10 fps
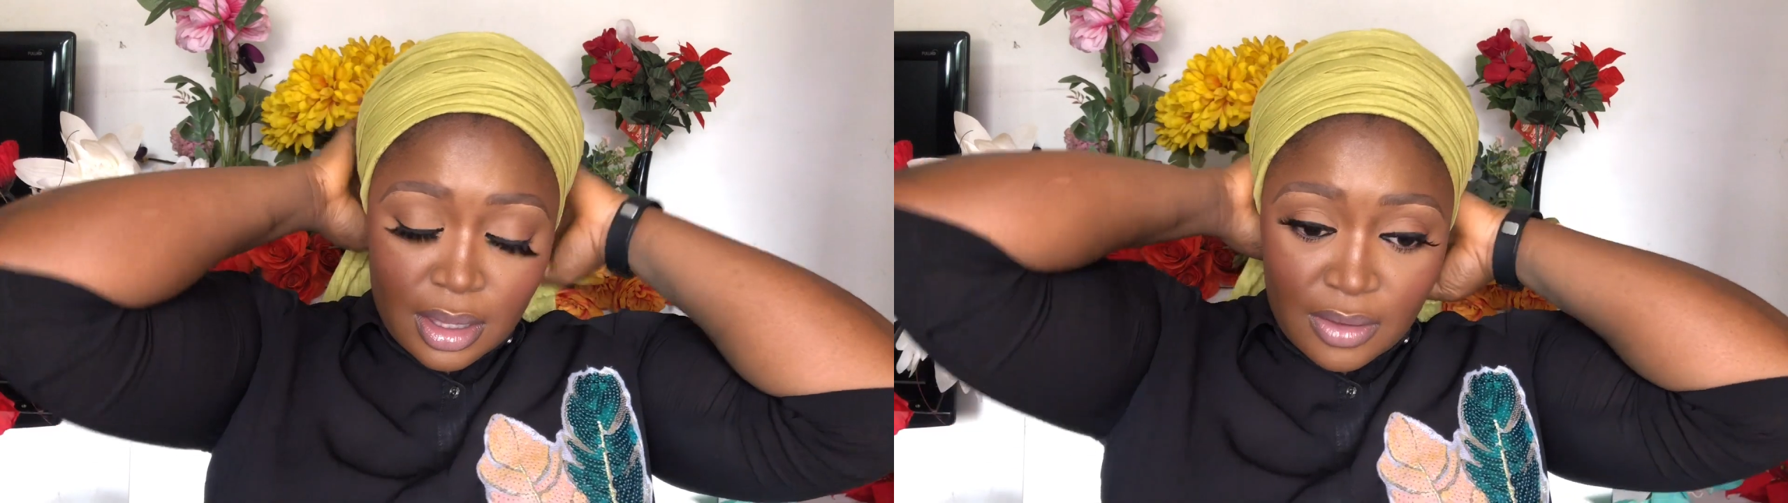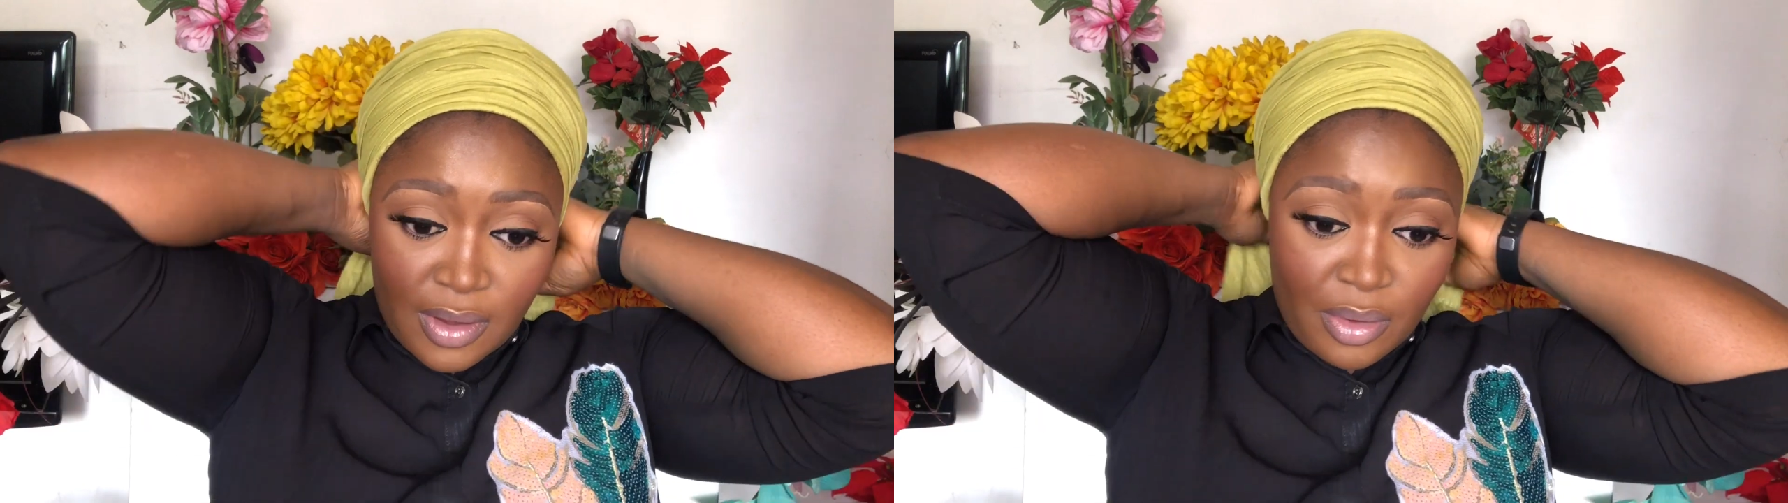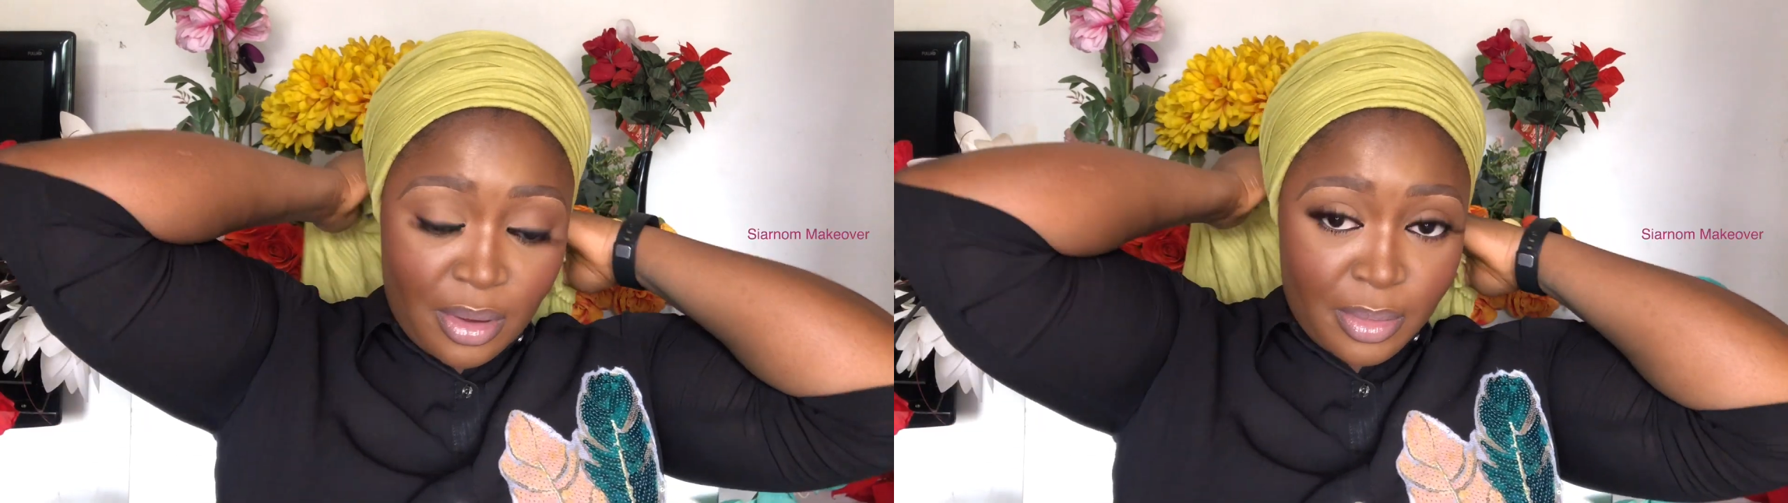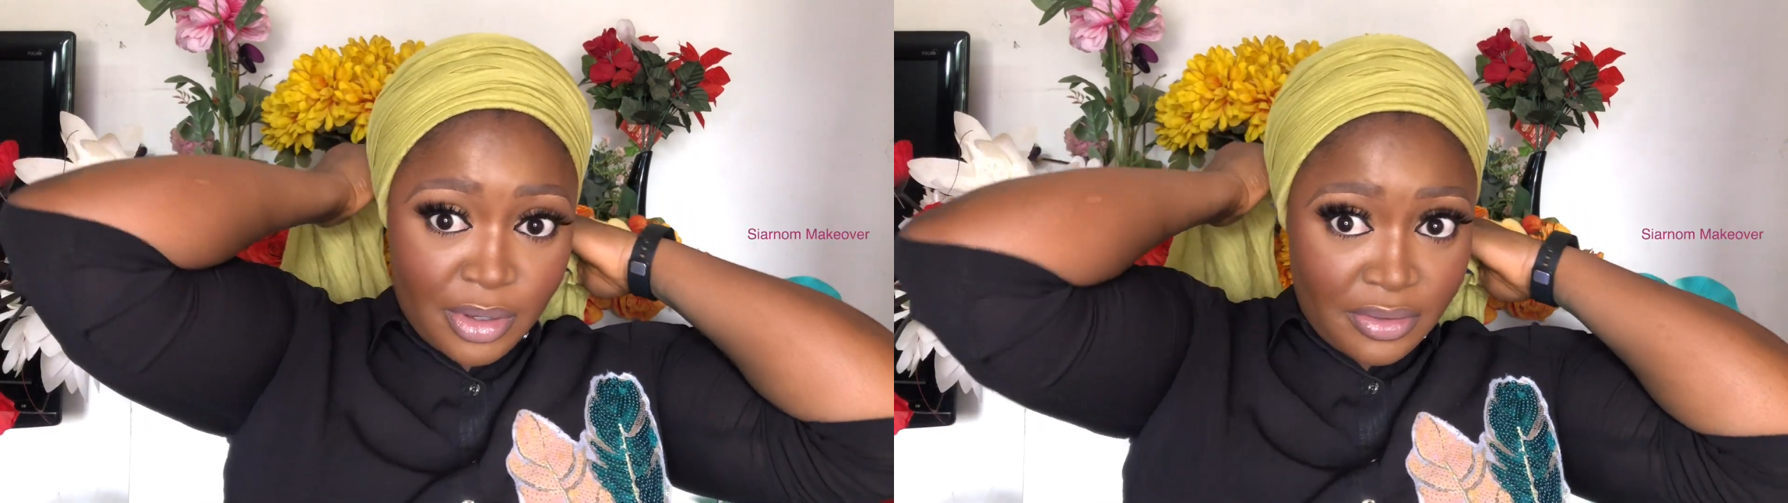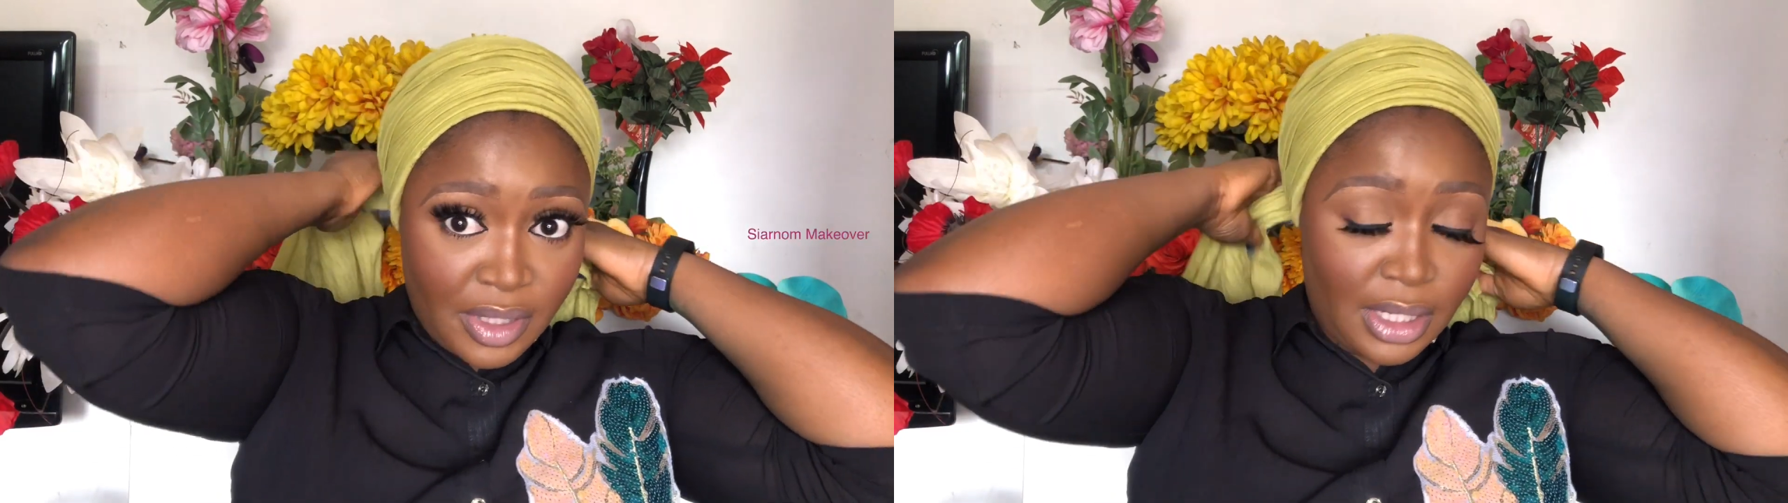if I want
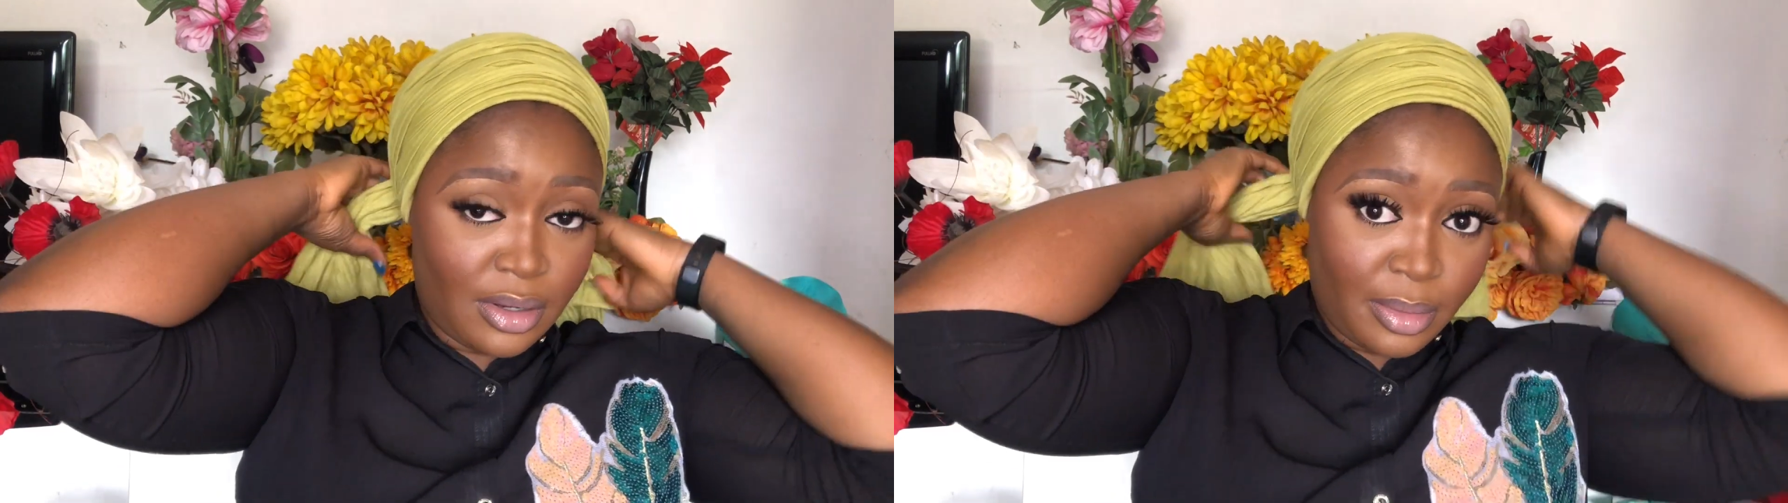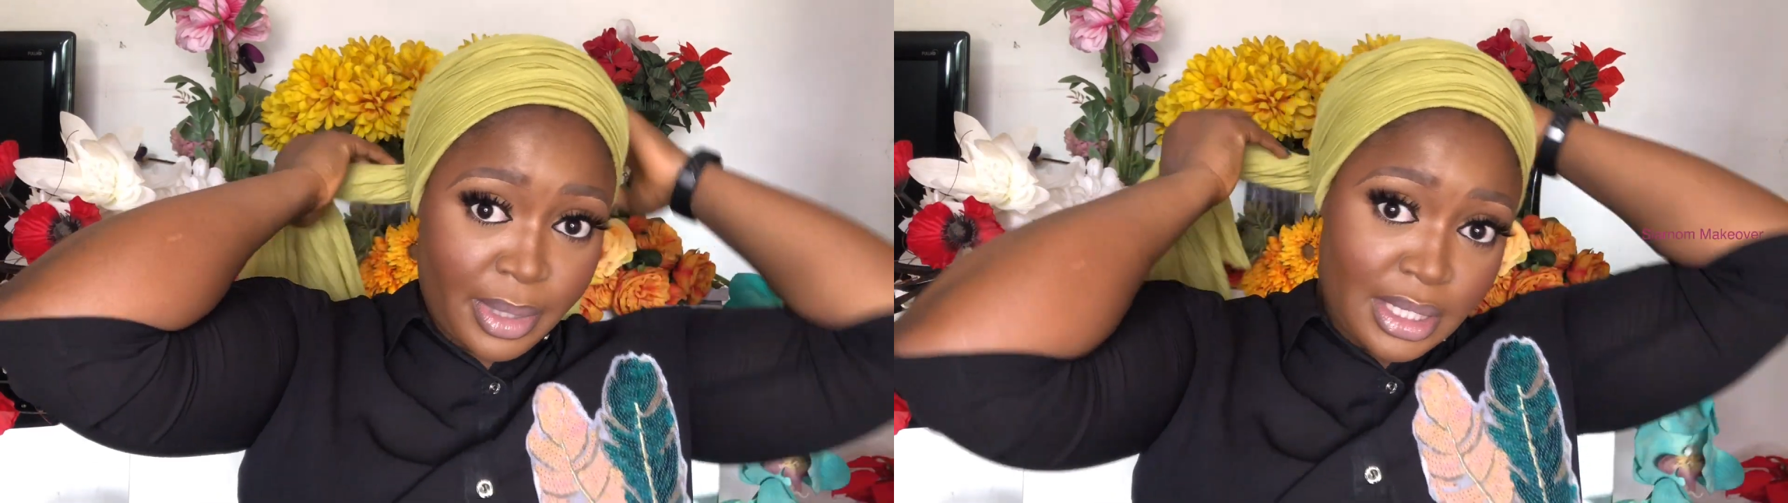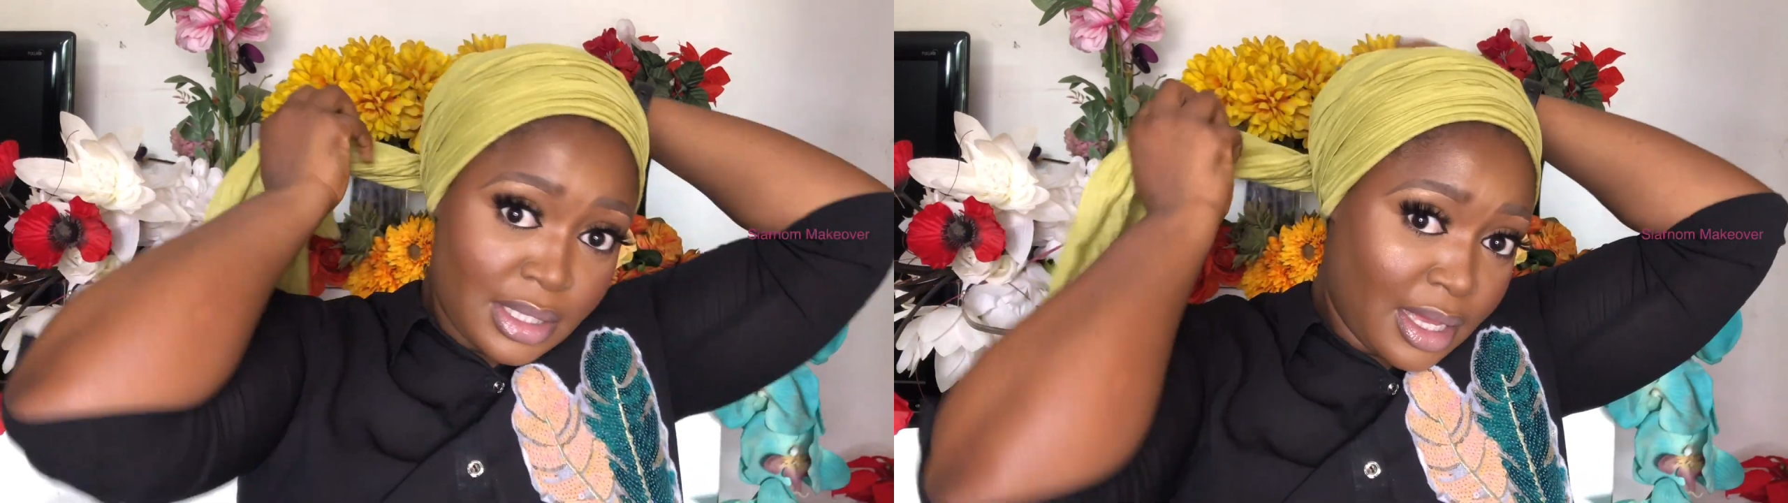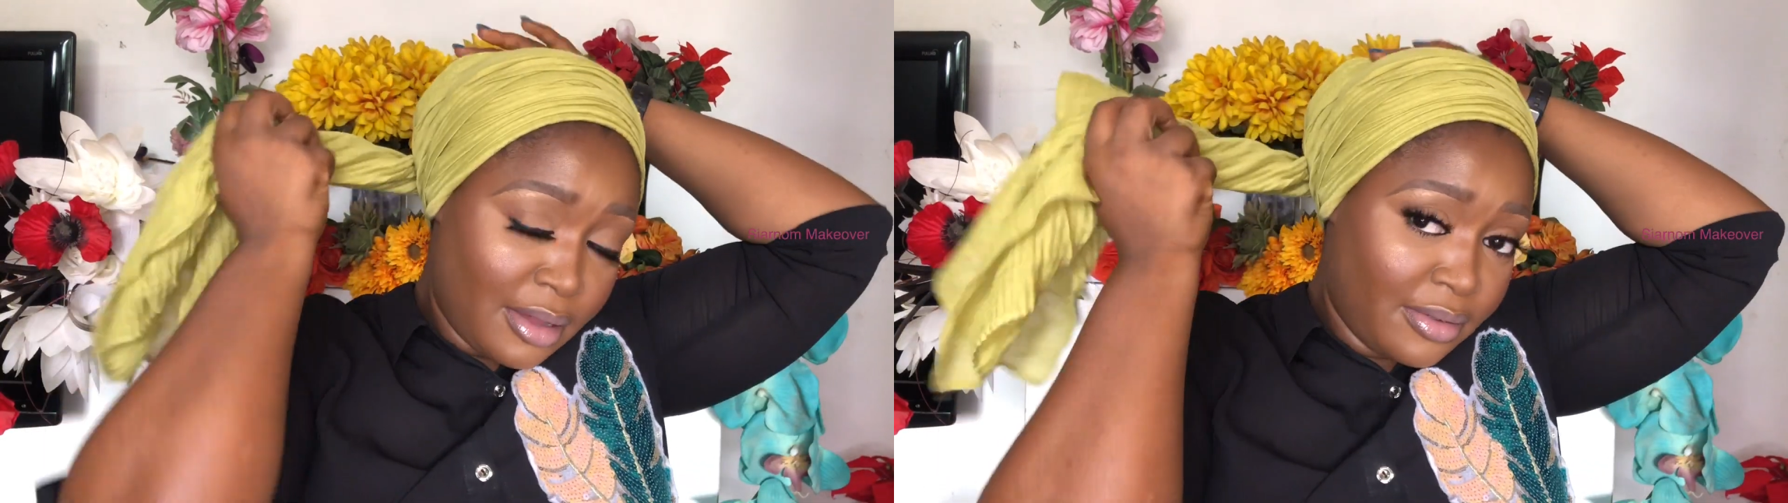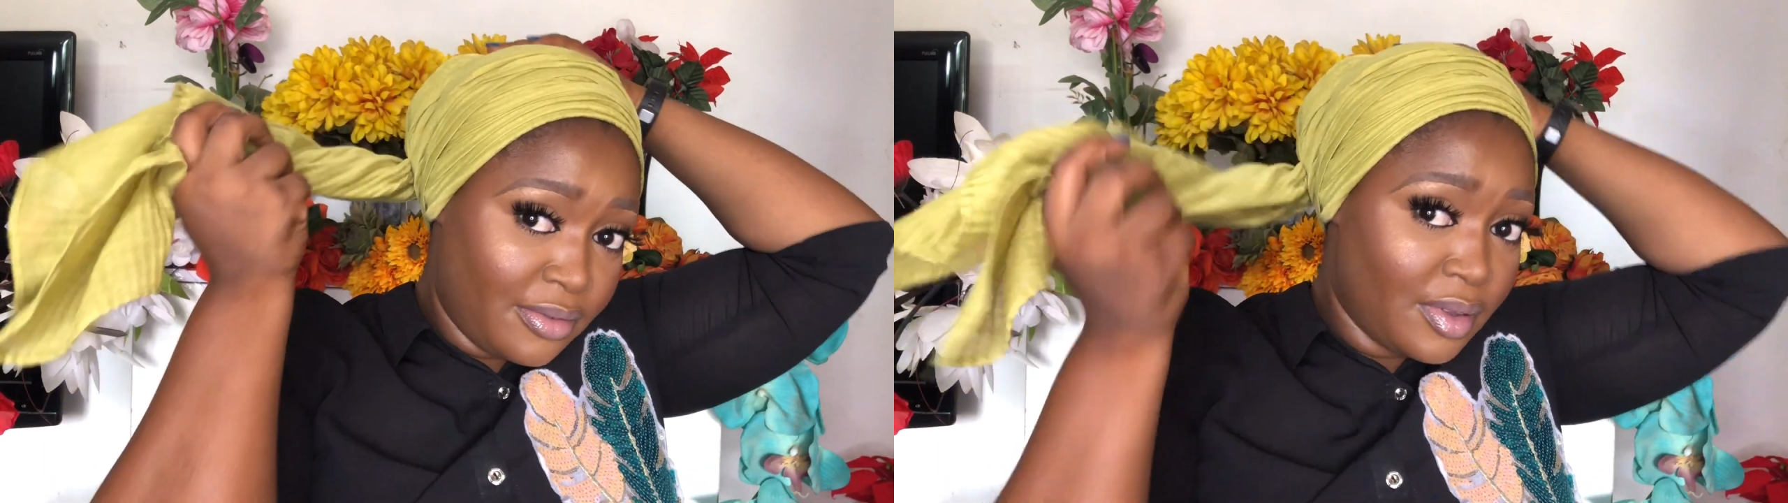more feeling on my scarf,